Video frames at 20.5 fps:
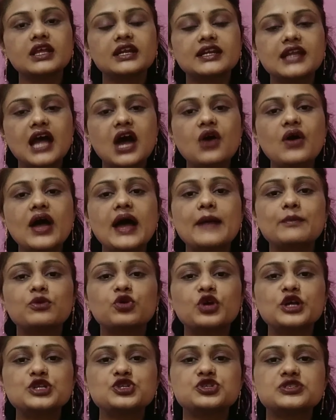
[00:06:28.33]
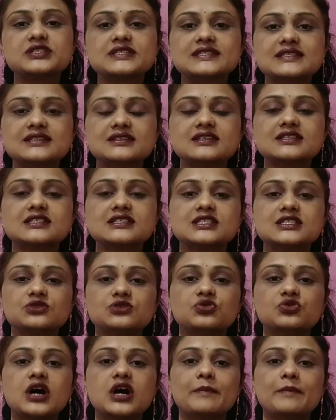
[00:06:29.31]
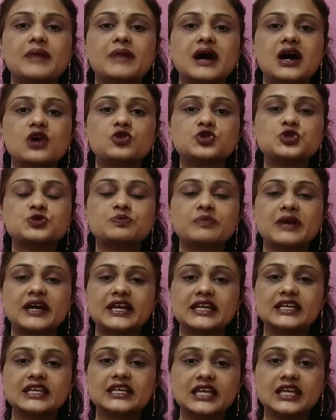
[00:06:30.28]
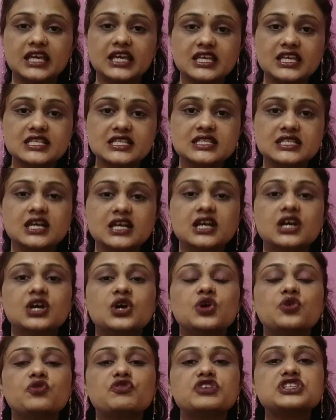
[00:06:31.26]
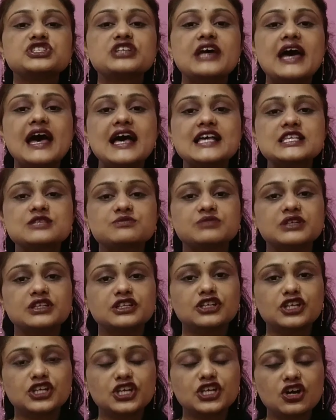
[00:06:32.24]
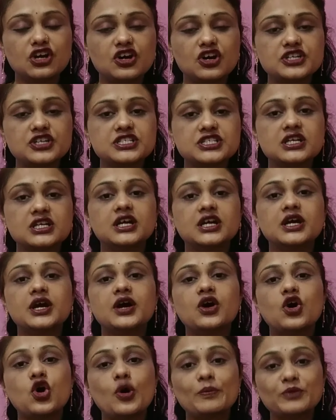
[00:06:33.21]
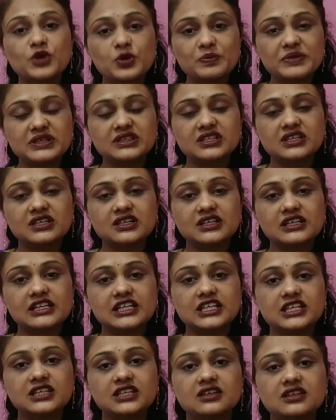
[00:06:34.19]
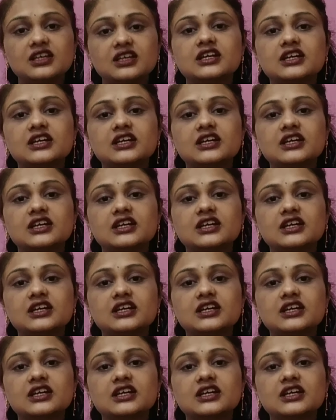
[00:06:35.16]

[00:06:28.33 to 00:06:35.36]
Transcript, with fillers: Now I am going to discuss you about my case which has been cured homeopathically.